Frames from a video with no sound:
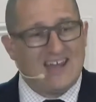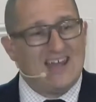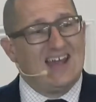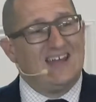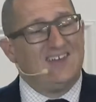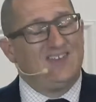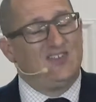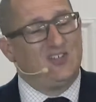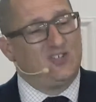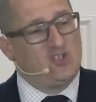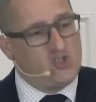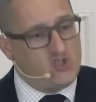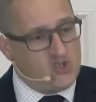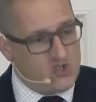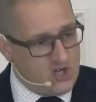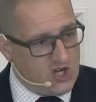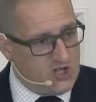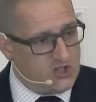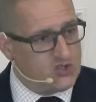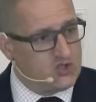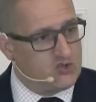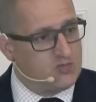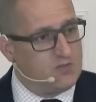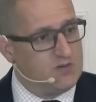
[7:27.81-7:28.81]
and the
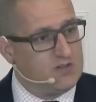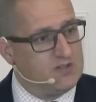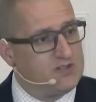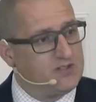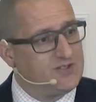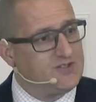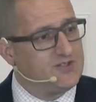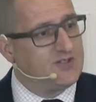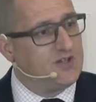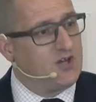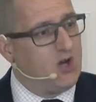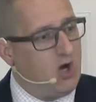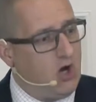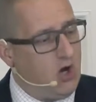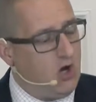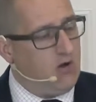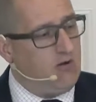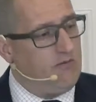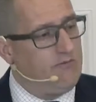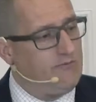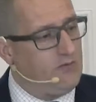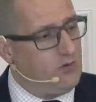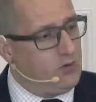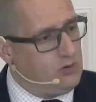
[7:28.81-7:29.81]
judgment
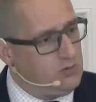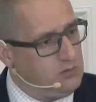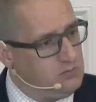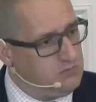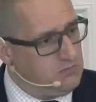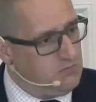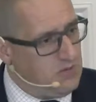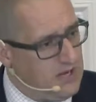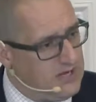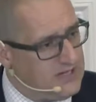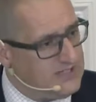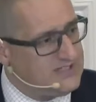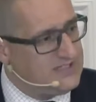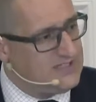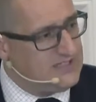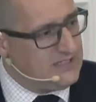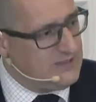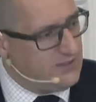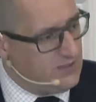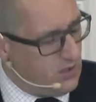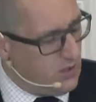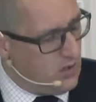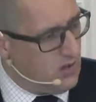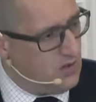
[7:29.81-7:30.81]
of Almighty
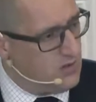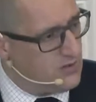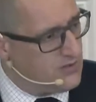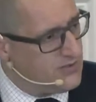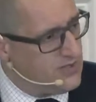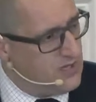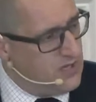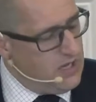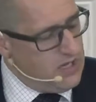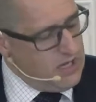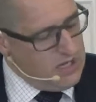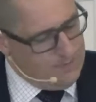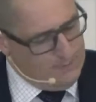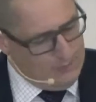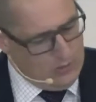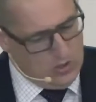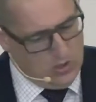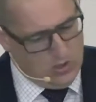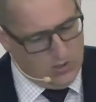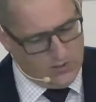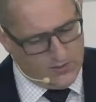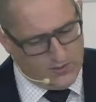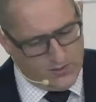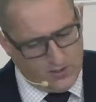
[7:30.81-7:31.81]
God
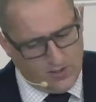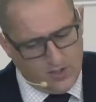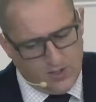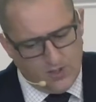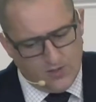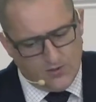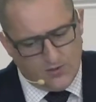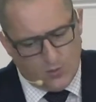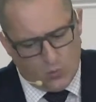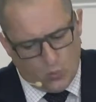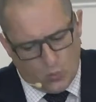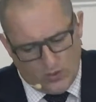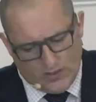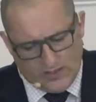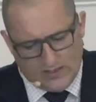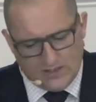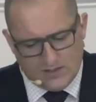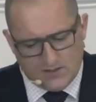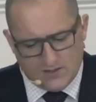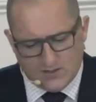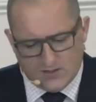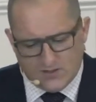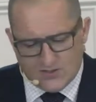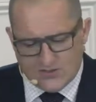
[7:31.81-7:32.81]
upon the
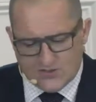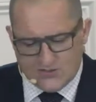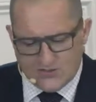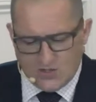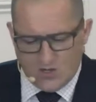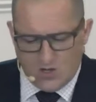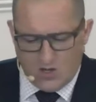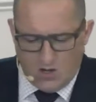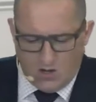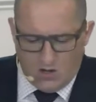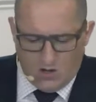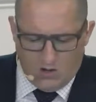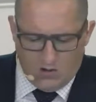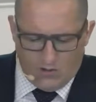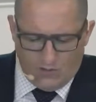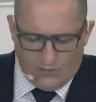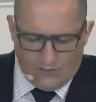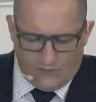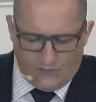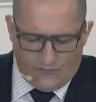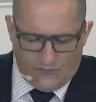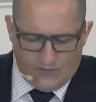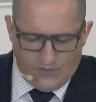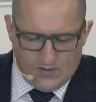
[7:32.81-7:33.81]
wickedness
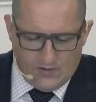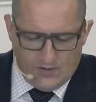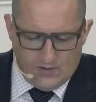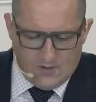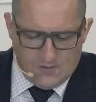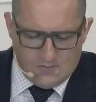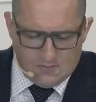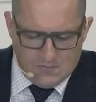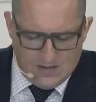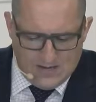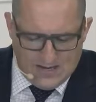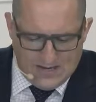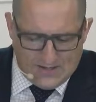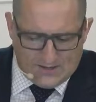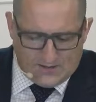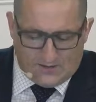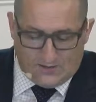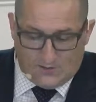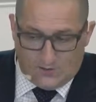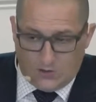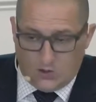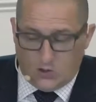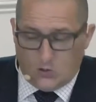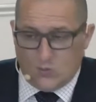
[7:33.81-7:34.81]
of man.
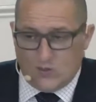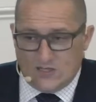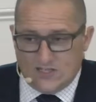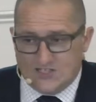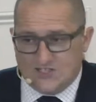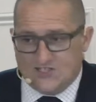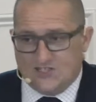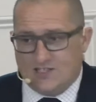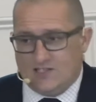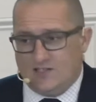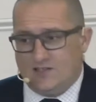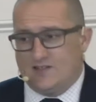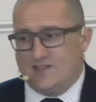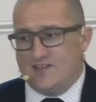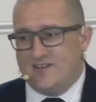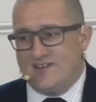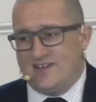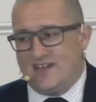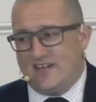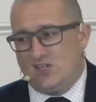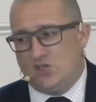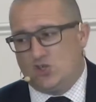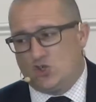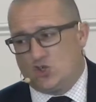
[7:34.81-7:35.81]
Here we see the
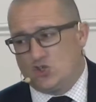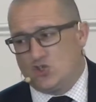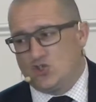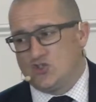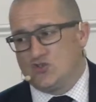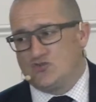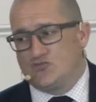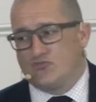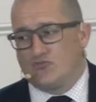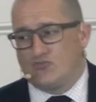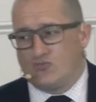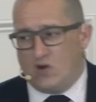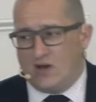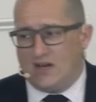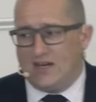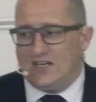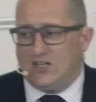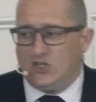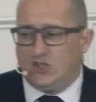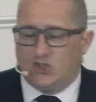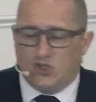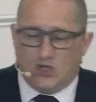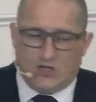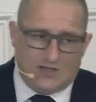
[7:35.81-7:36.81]
nations
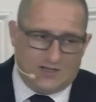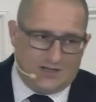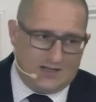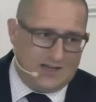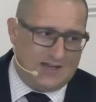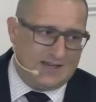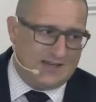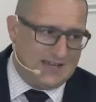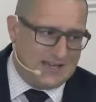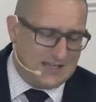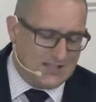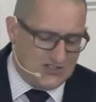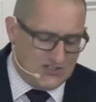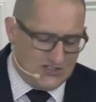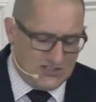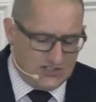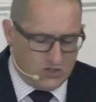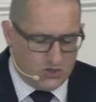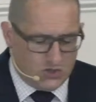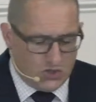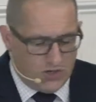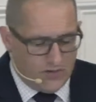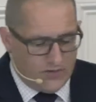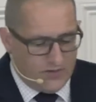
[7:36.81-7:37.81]
raging against
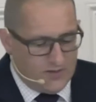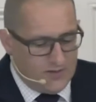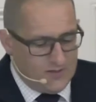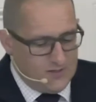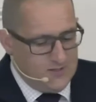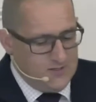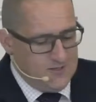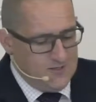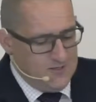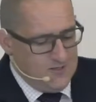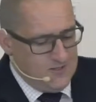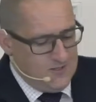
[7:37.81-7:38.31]
each other,